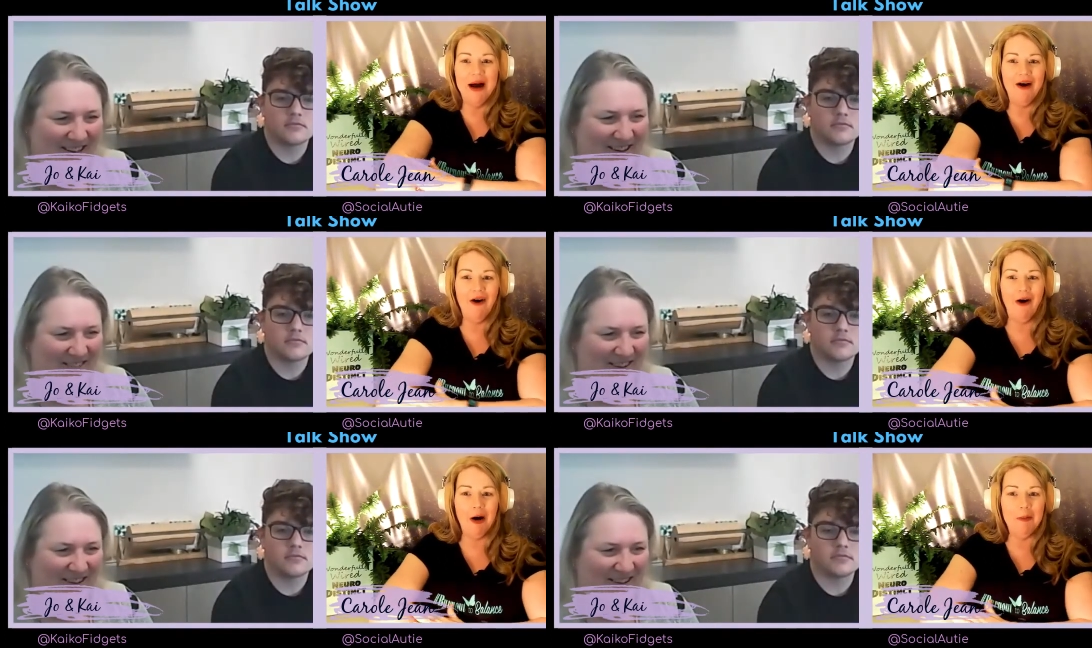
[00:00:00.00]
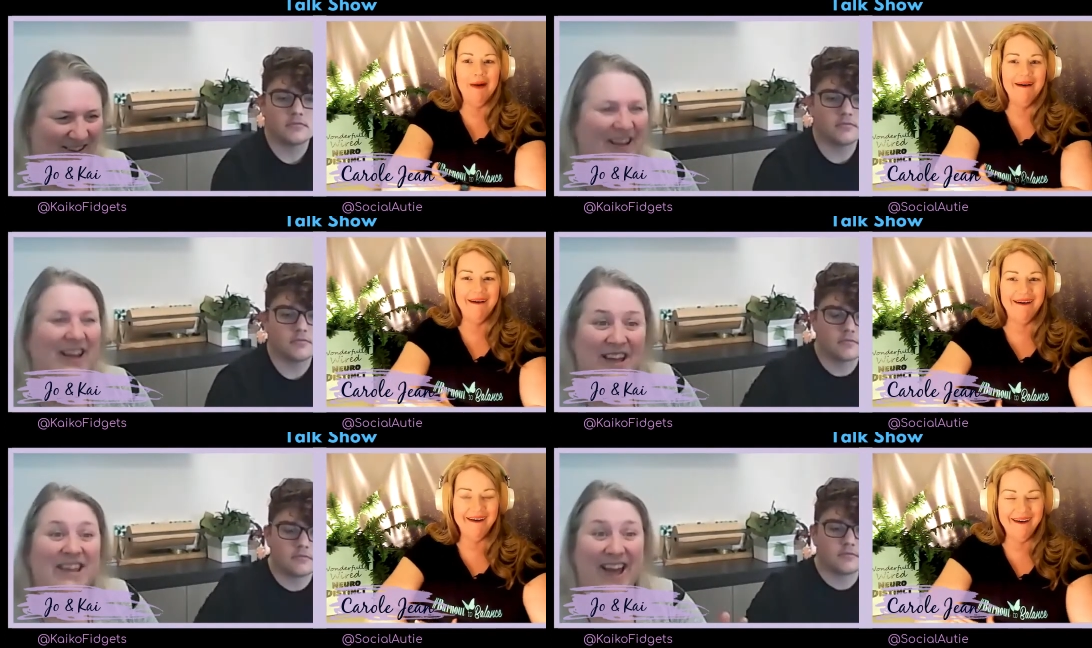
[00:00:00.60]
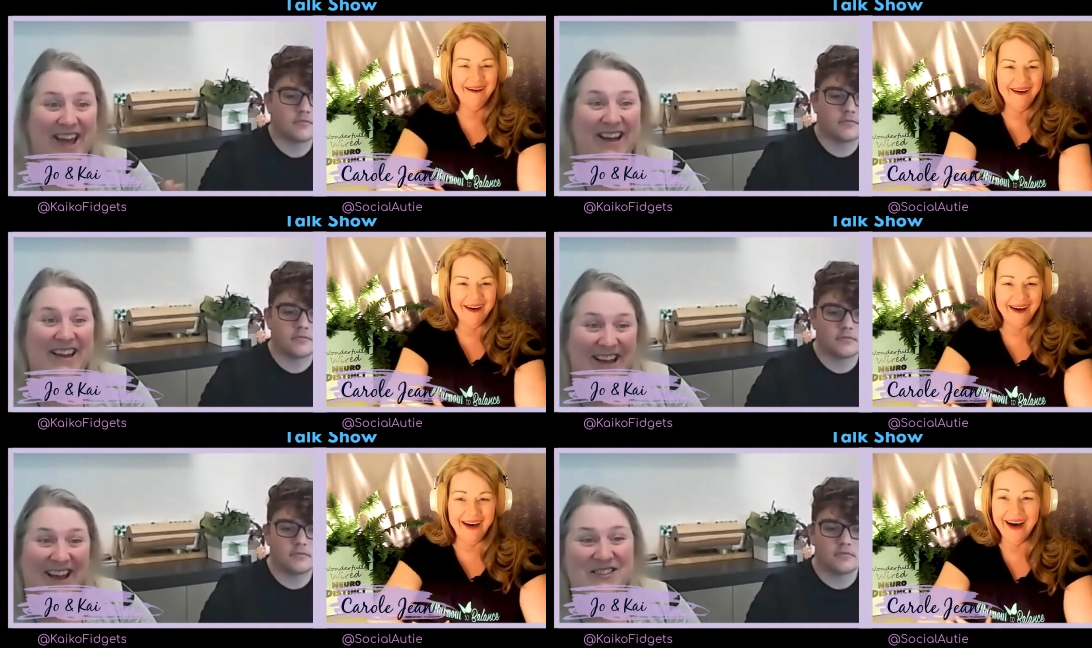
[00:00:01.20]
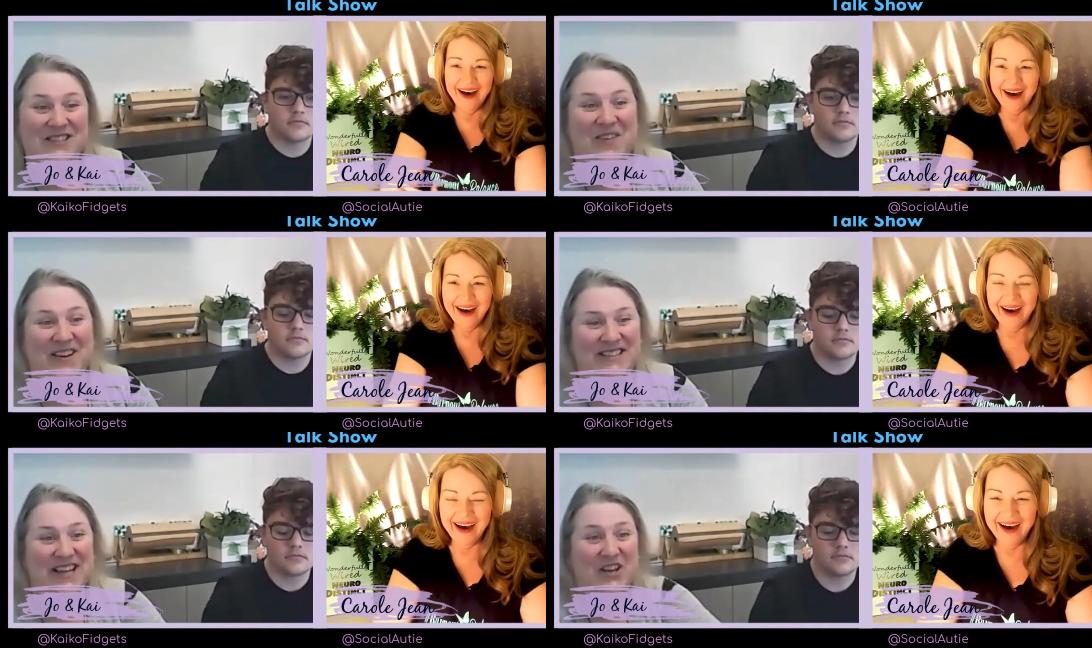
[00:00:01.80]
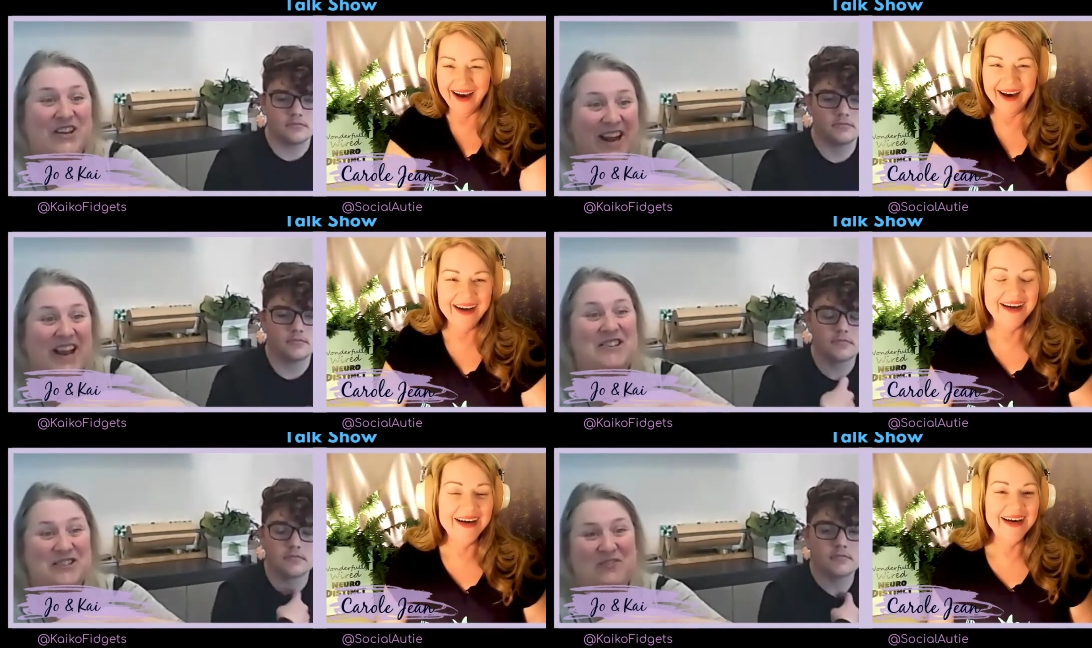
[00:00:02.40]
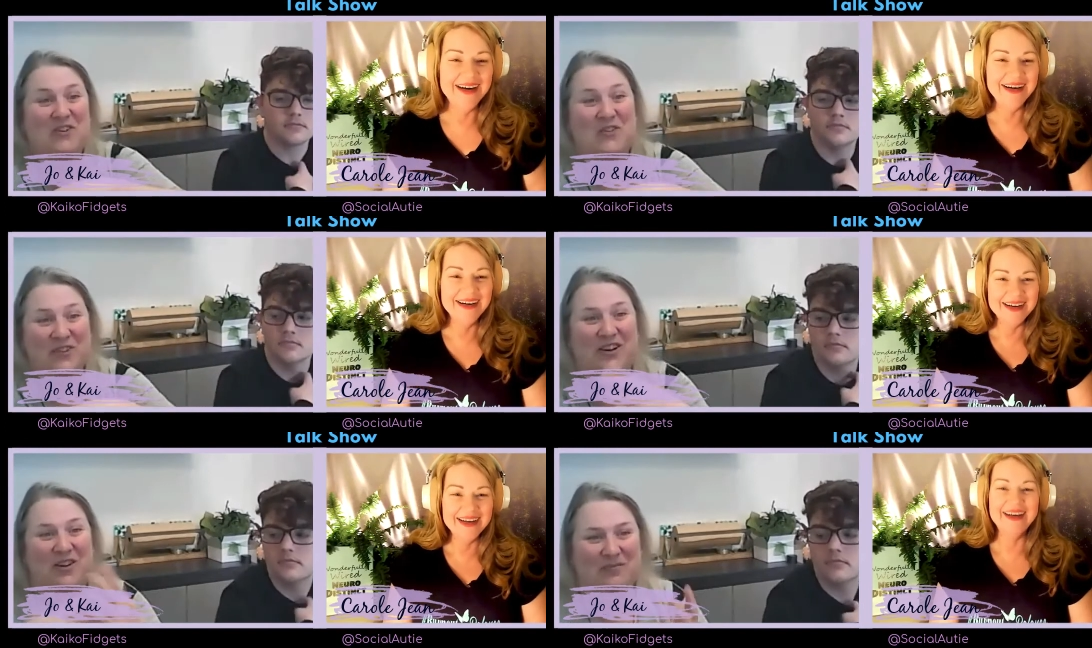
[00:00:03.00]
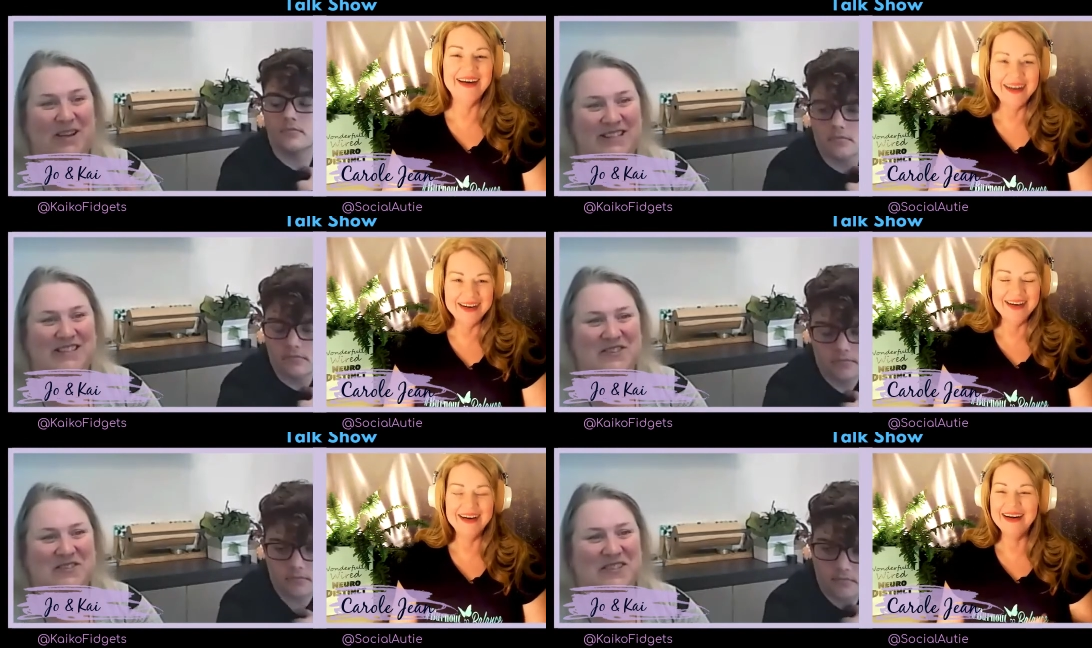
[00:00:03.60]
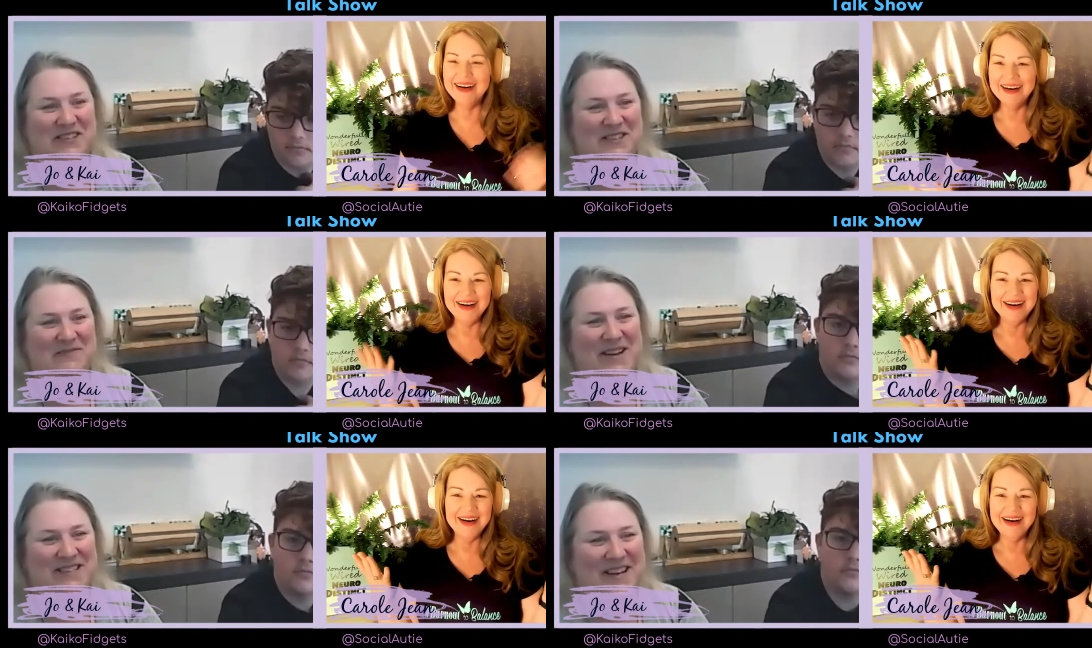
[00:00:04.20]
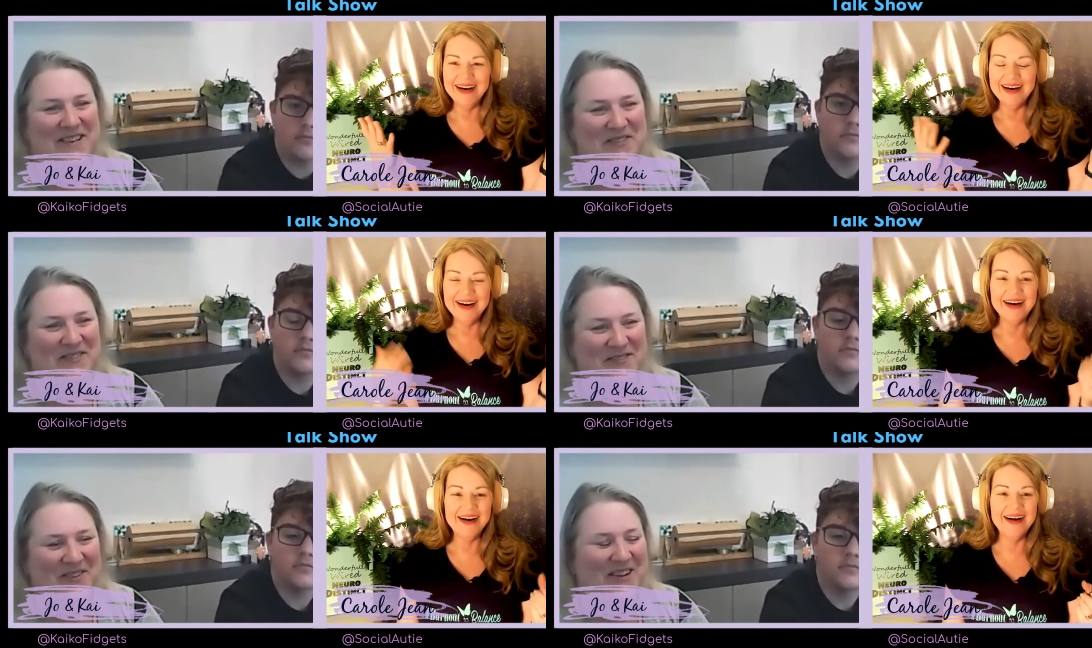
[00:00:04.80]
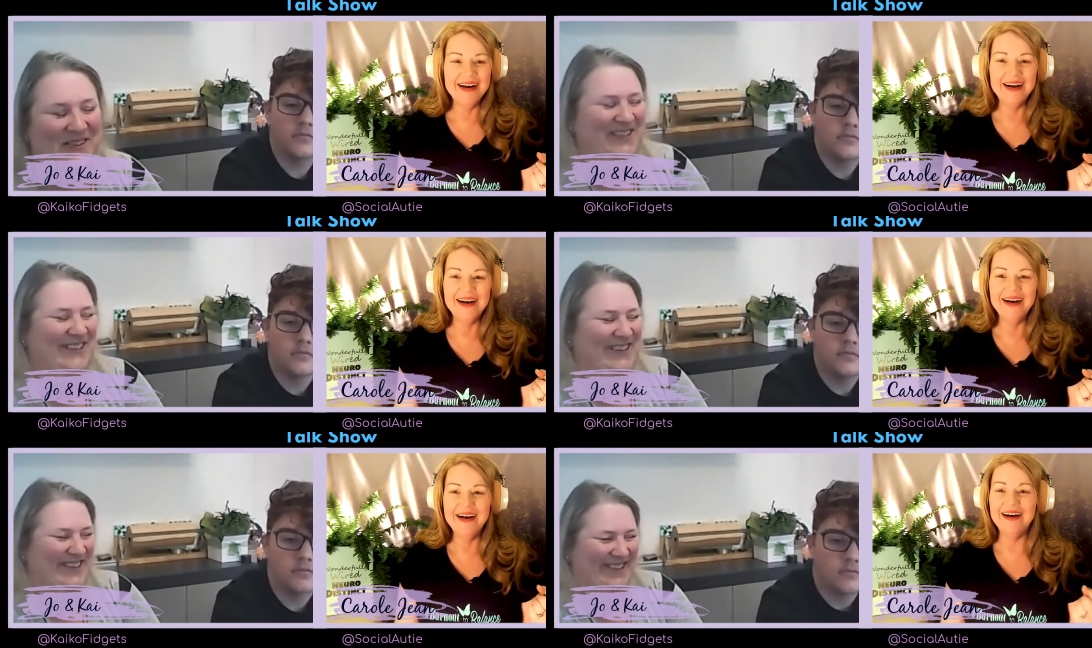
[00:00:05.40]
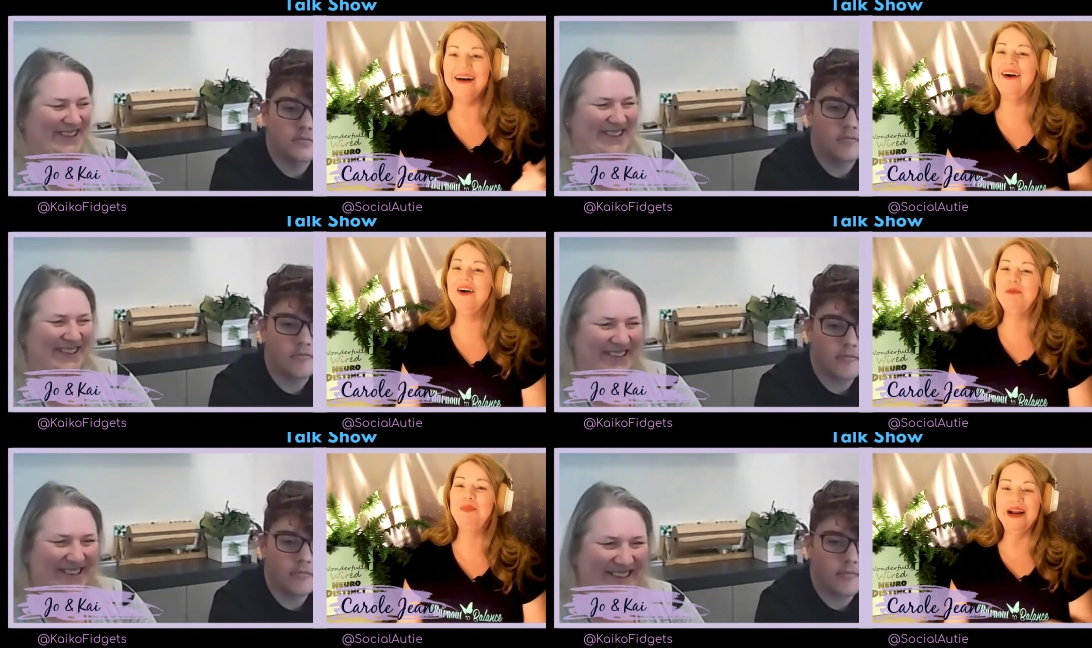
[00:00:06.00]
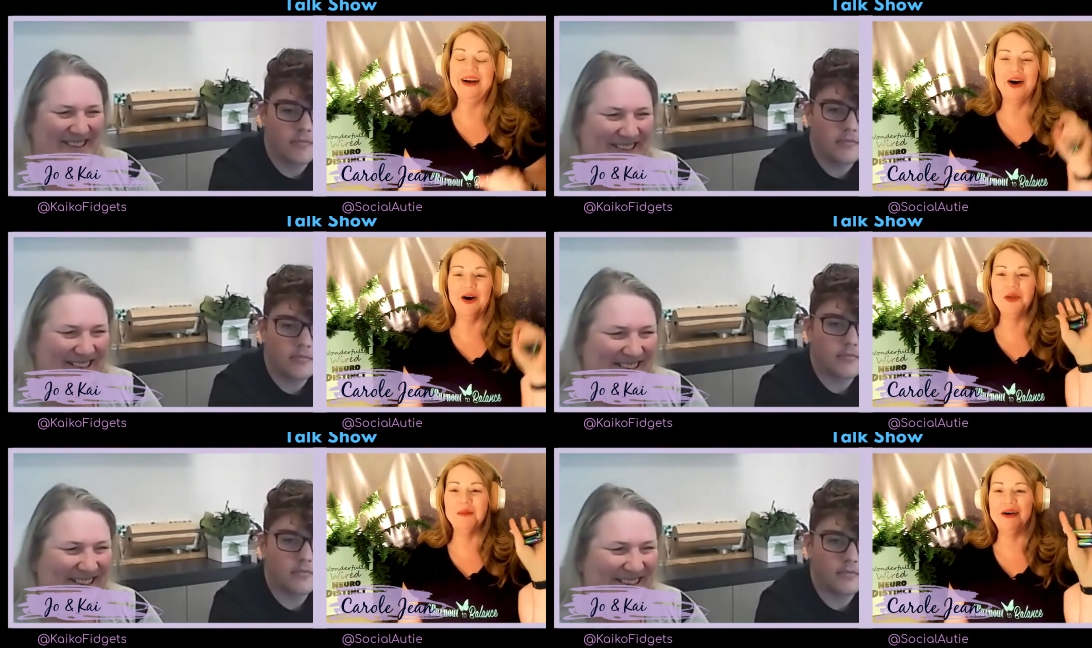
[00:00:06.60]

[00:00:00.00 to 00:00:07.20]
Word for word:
Speaker 1: my arm. Yeah,
Speaker 2: I was just about to say, you can actually roll it on places and use it as a massager as well.
Speaker 1: Oh, bingo, the